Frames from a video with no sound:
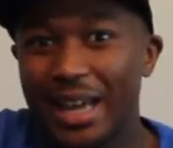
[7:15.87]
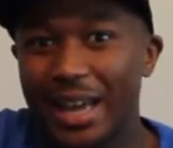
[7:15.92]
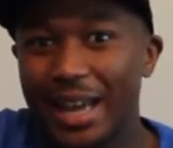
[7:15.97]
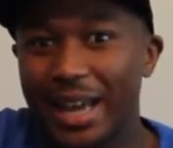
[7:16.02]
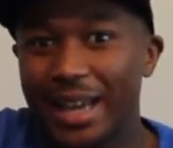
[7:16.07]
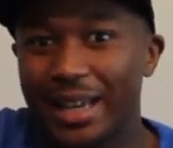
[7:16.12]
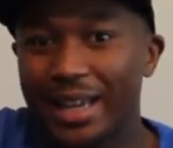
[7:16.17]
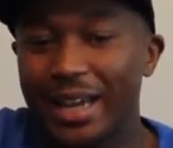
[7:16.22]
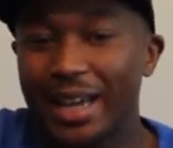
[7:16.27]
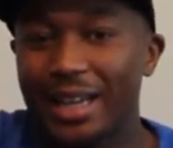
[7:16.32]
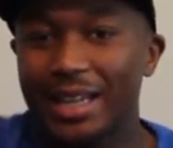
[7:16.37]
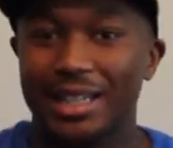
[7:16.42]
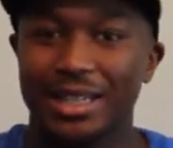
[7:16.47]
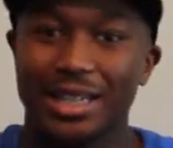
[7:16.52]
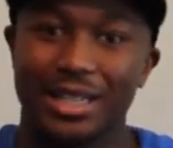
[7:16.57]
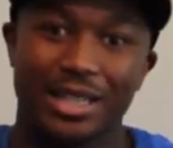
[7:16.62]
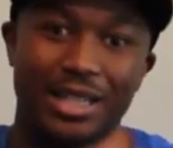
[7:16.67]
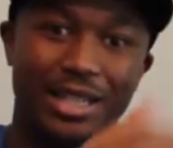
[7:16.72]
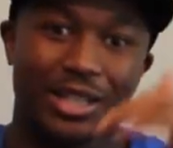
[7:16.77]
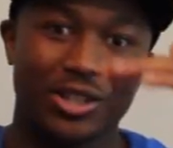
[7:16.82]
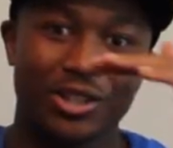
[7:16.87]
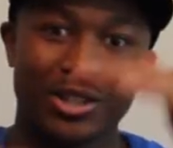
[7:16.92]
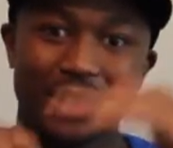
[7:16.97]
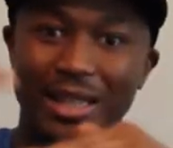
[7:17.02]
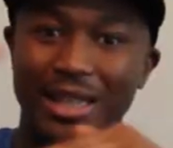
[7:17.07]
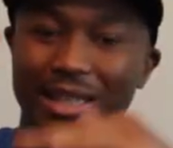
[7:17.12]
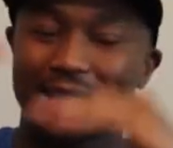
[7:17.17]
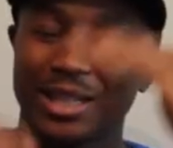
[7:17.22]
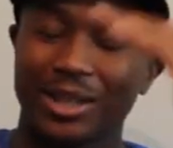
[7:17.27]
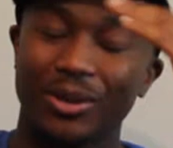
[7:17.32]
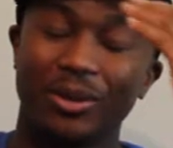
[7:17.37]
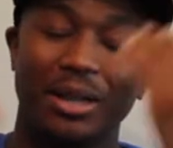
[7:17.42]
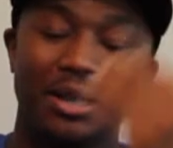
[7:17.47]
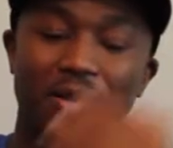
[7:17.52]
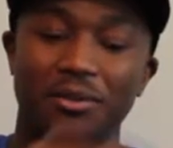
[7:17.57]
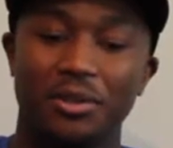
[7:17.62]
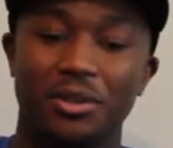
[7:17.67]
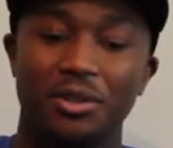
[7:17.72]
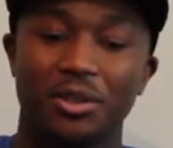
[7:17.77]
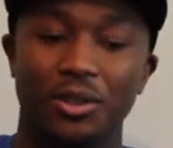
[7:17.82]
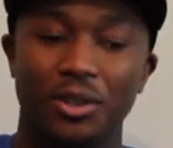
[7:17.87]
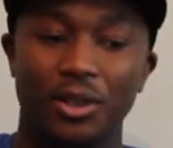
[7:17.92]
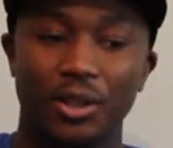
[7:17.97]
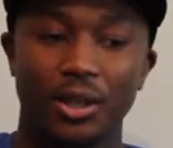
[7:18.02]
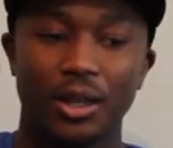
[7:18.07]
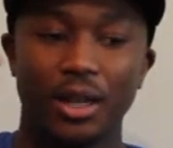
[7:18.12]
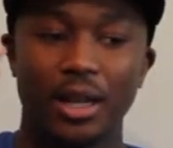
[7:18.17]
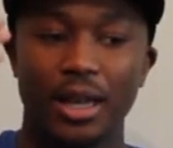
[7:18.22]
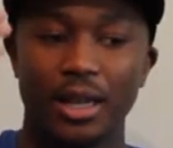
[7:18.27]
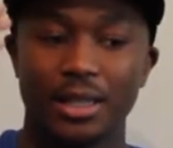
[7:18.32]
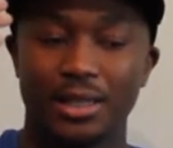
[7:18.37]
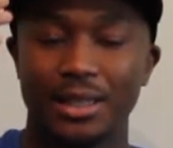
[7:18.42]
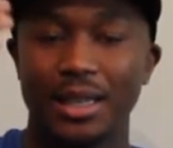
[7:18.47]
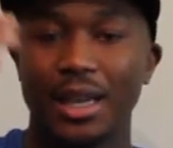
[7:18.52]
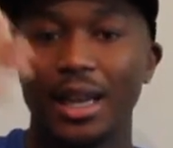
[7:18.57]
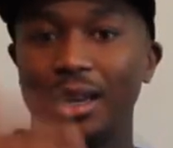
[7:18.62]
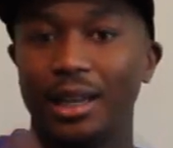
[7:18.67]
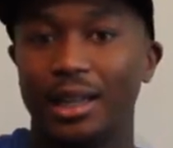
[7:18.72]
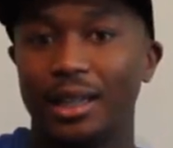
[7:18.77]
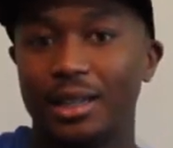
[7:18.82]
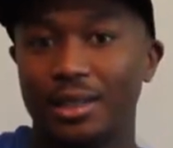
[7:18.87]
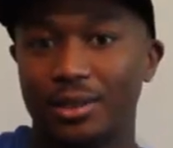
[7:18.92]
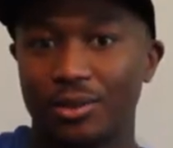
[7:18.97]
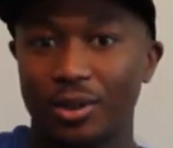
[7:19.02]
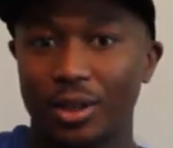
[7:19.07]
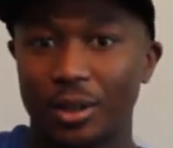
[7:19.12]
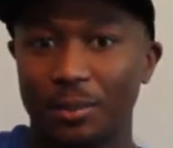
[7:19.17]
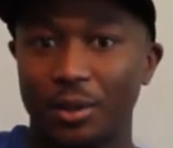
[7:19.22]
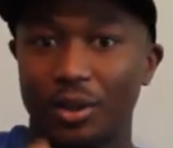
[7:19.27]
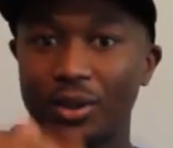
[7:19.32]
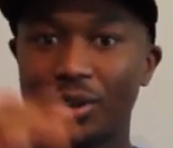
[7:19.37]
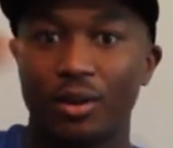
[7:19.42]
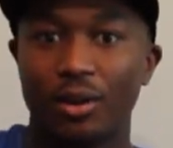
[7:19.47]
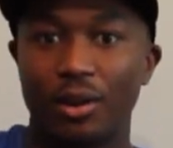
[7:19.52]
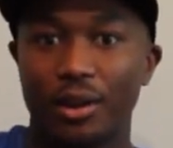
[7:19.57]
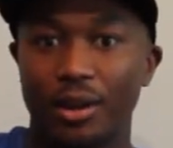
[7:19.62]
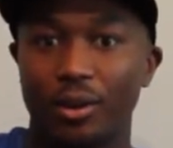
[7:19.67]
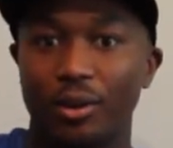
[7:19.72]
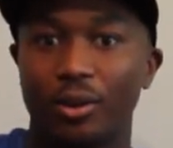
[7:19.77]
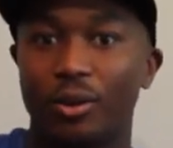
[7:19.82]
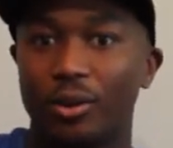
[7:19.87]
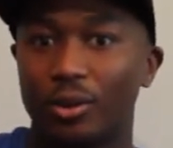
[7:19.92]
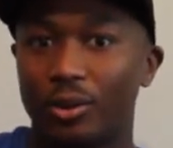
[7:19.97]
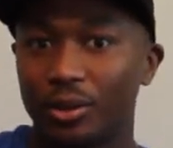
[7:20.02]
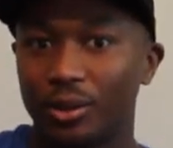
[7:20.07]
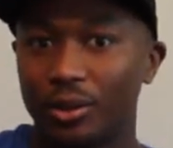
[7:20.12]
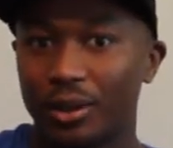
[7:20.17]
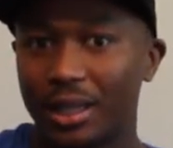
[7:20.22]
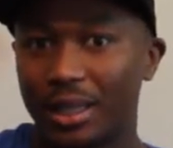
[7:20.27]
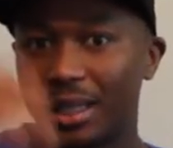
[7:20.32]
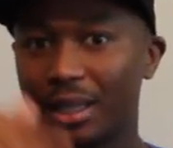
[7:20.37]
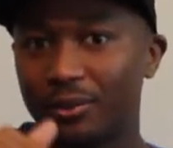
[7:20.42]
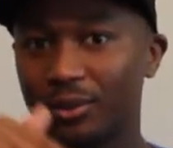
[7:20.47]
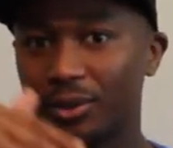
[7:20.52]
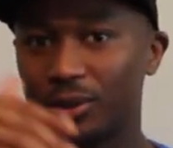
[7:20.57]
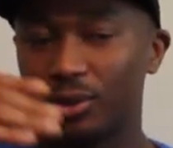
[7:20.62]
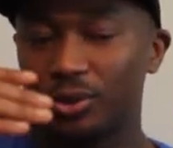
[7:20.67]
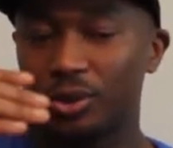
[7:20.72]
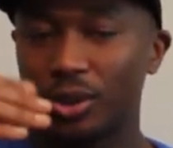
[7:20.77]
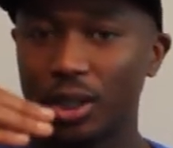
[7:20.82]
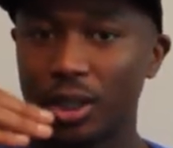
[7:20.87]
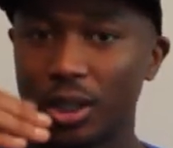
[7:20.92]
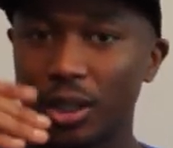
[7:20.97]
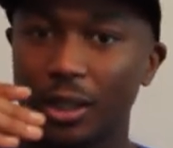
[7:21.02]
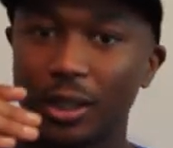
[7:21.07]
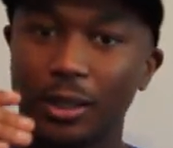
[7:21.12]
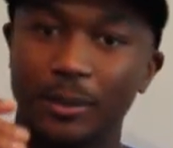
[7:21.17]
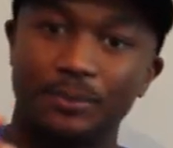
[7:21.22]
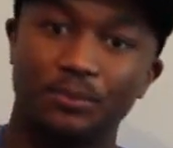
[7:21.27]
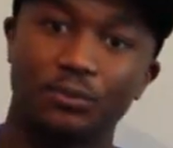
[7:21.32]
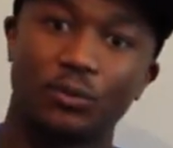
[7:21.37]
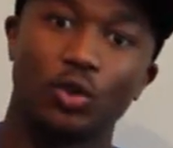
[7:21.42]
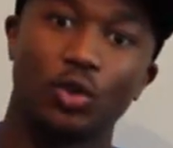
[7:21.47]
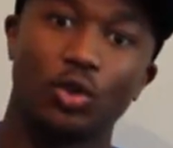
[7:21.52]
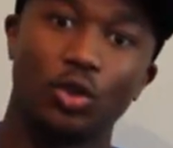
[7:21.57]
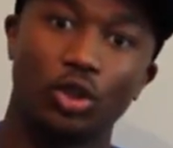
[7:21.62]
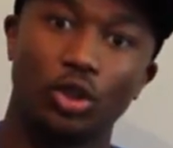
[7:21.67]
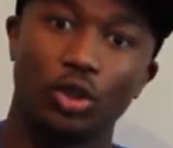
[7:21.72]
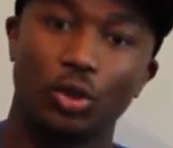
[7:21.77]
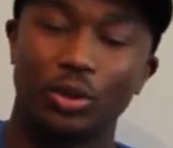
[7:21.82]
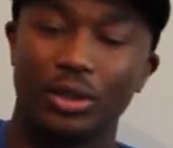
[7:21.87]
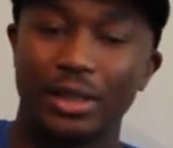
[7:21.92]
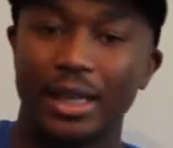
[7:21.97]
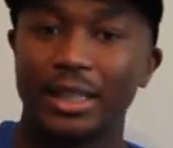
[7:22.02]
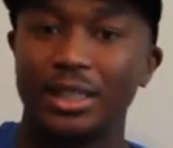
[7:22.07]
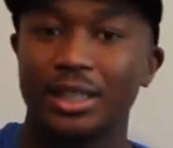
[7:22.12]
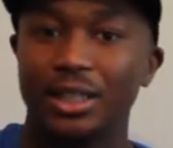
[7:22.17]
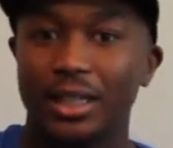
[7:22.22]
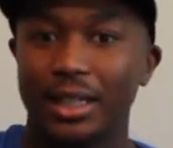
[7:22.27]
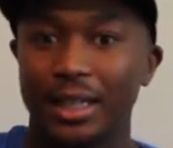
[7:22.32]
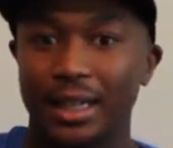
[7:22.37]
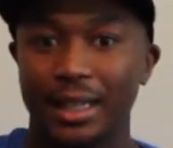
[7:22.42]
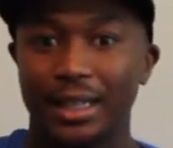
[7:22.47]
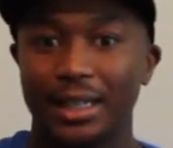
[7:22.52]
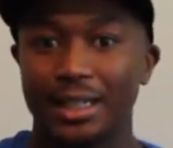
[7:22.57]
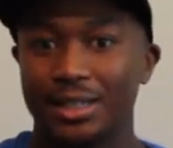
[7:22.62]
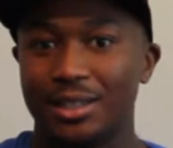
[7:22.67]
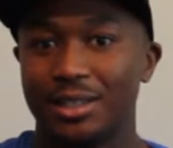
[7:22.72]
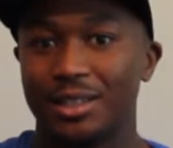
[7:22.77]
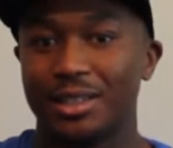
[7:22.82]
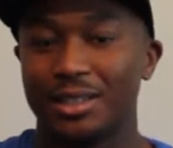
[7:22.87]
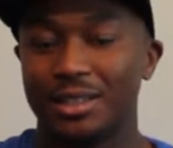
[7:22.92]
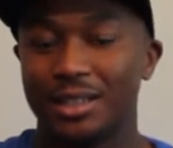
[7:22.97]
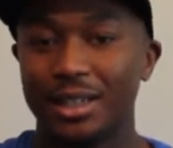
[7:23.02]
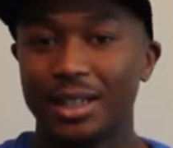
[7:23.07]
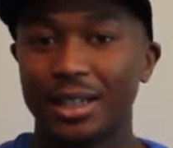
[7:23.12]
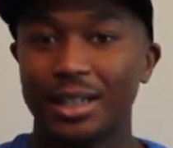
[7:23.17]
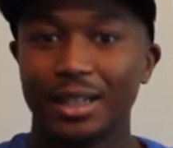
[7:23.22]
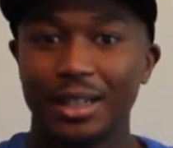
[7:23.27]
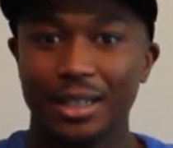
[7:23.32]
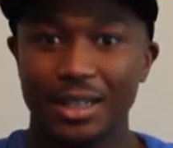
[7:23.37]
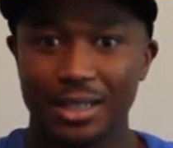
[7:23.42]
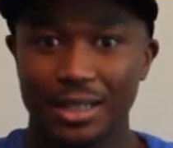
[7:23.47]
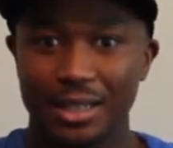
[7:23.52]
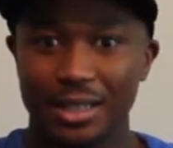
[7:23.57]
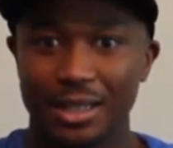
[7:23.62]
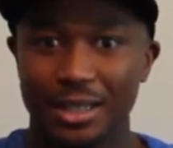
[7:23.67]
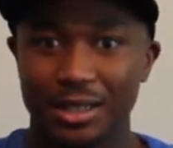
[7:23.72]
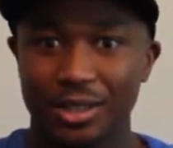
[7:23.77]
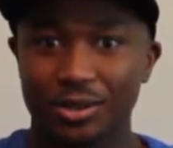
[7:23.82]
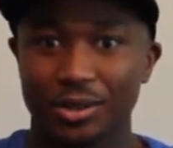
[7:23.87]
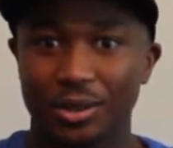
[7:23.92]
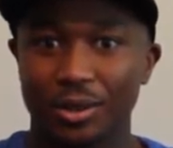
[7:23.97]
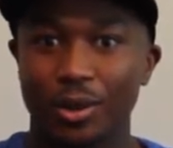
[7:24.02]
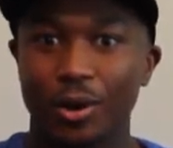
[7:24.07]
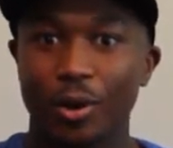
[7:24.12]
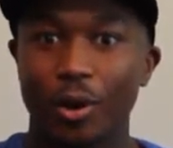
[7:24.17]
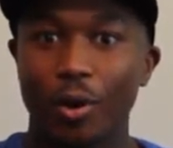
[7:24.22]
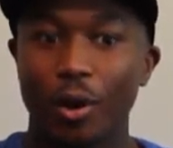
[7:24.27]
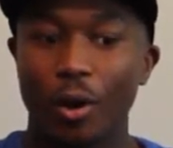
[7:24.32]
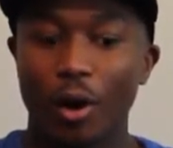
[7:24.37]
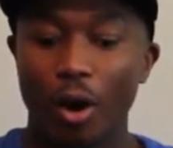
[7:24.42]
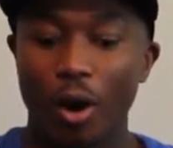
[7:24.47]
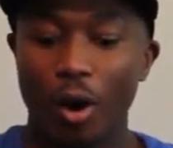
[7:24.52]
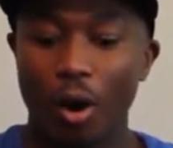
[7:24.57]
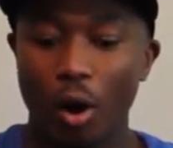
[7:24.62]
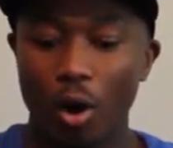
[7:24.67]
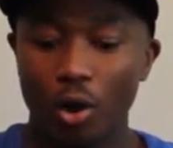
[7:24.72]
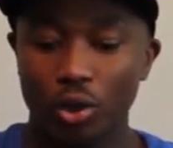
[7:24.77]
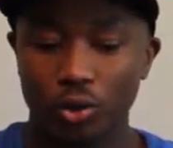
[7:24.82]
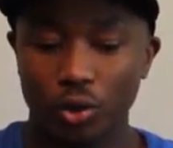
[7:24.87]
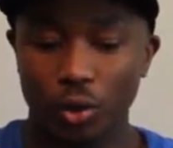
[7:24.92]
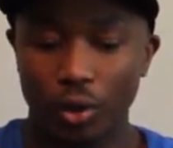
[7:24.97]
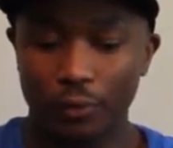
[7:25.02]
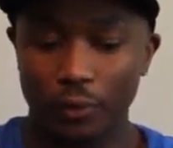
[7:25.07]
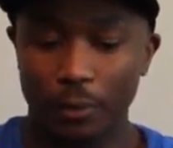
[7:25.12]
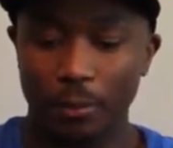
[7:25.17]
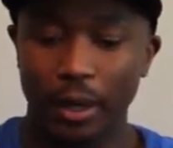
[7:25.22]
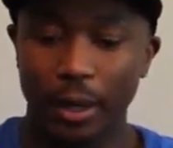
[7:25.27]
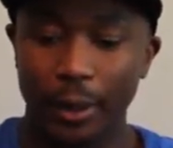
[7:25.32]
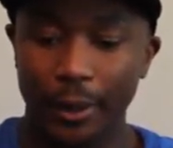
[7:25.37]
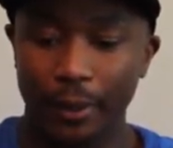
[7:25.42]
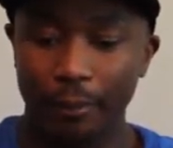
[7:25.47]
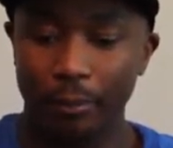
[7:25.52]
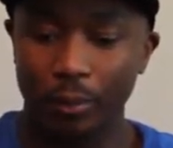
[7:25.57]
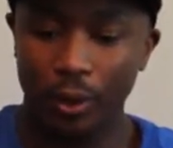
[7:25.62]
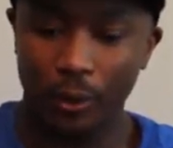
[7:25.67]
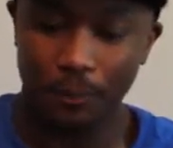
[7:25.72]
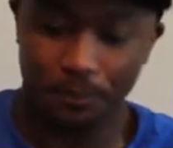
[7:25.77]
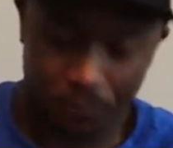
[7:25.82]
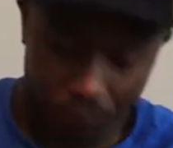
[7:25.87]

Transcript: again, it's just like skill levels, you know. Stain is gonna be on a whole another level to Tenya, and he's just gonna to overpower him. But